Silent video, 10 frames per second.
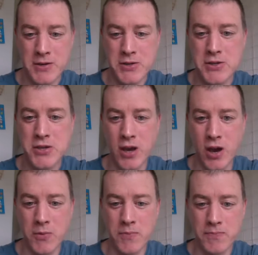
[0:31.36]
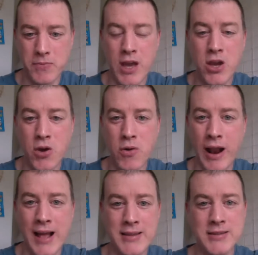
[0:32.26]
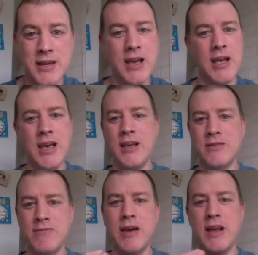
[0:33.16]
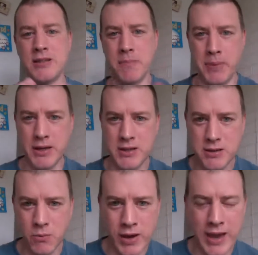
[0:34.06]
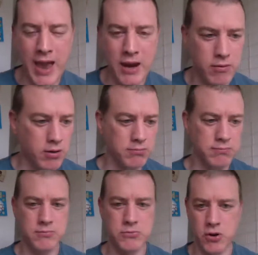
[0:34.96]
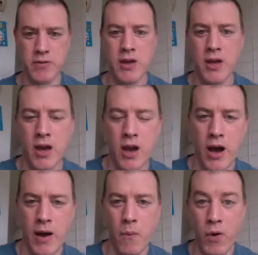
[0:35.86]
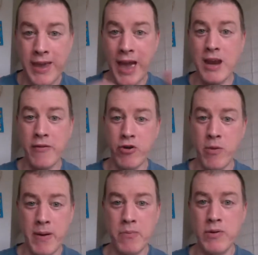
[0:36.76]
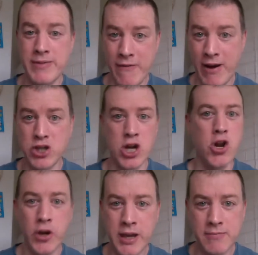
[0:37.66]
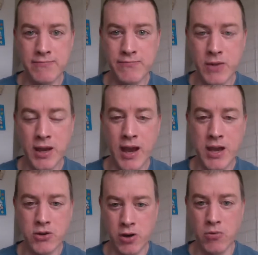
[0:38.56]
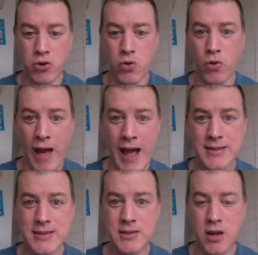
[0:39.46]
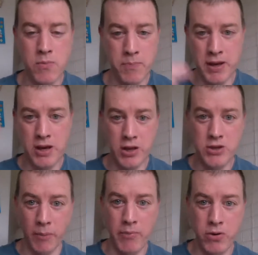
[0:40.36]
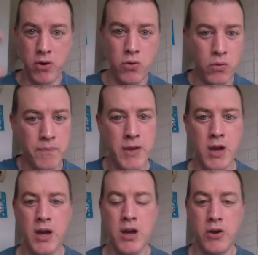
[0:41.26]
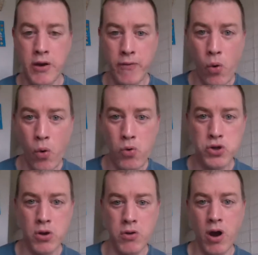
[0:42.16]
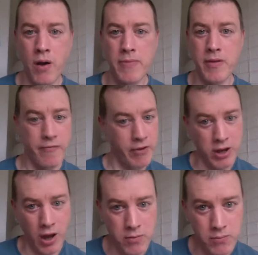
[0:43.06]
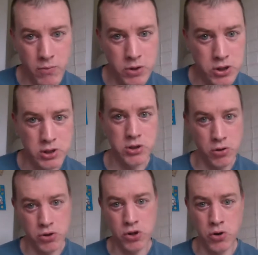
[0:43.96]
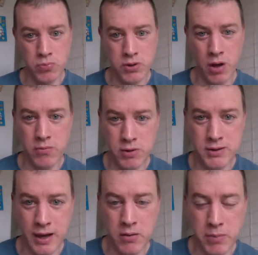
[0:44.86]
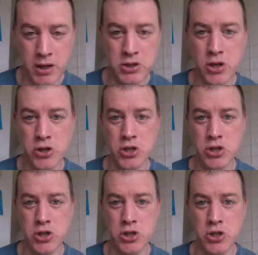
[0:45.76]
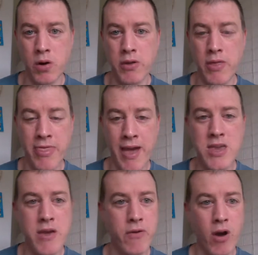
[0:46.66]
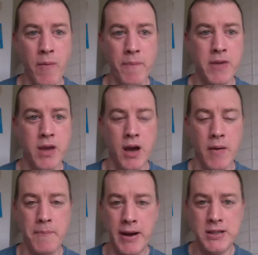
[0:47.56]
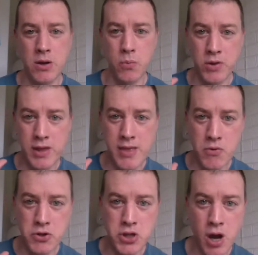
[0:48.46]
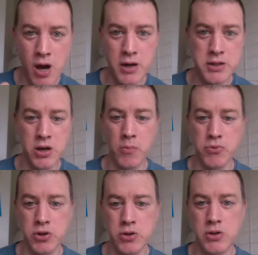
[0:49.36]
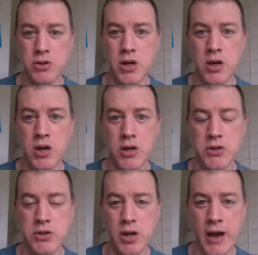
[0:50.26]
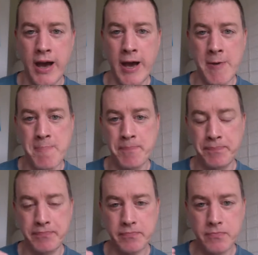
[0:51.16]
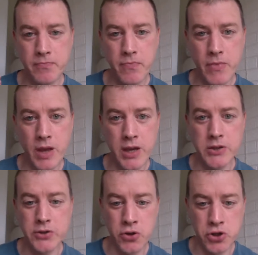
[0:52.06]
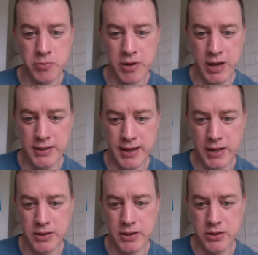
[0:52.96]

So in Google Ads, it is it is a beast. We're getting oh sorry, uh, we're getting in front of people when they're actually looking. Okay, so Google Ads, so being at the top of Google, you've also got video, which is YouTube, so second biggest search engine in the world. Then you've got and basically within those targeting options. Um, is custom intent.